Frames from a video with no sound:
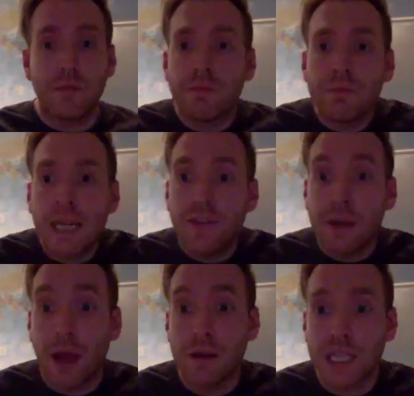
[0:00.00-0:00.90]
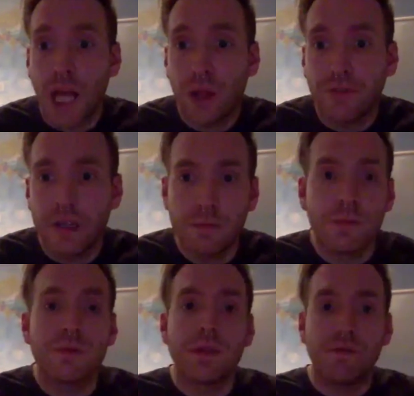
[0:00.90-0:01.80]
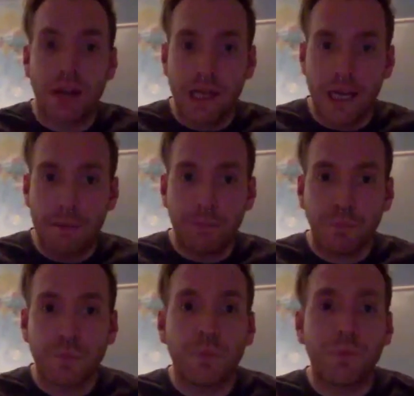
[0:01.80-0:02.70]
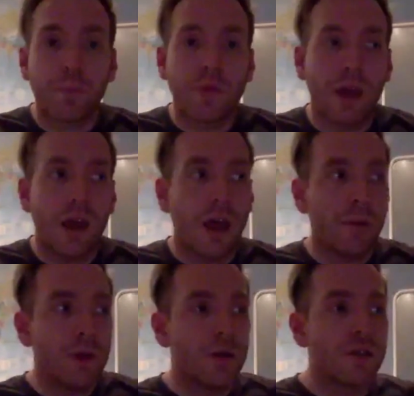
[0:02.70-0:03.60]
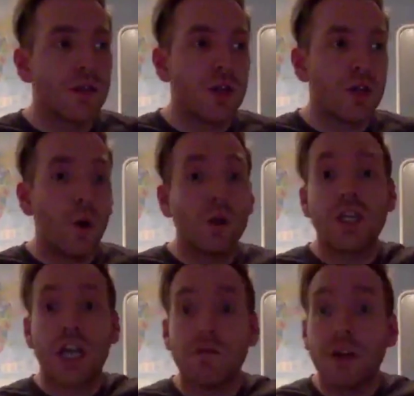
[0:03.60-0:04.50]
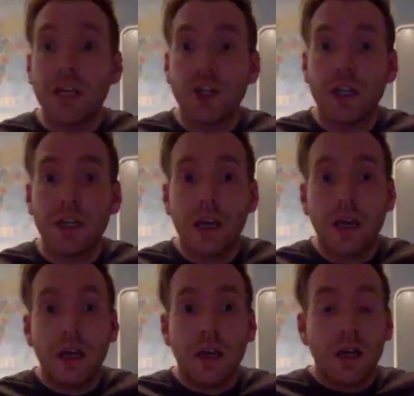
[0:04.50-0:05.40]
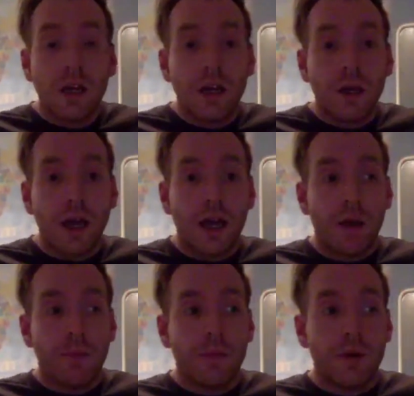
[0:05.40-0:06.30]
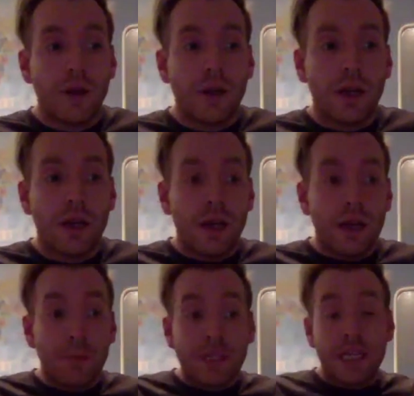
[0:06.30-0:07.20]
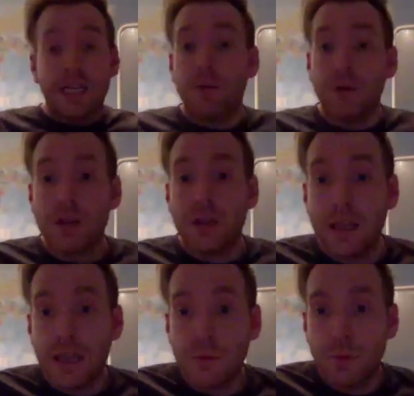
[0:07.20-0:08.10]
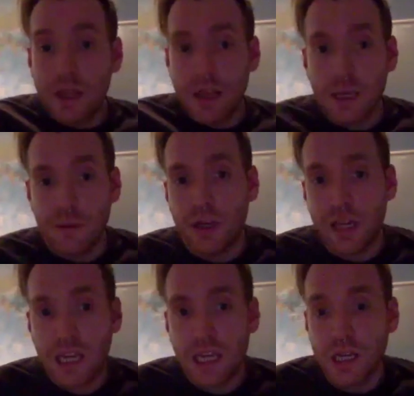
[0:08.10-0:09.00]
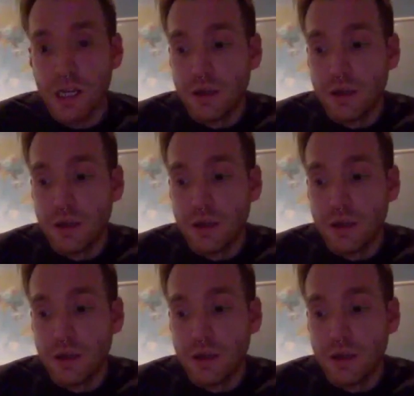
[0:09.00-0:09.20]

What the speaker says: living by yourself and stuff like that. Because the older generation, in particularly within the community,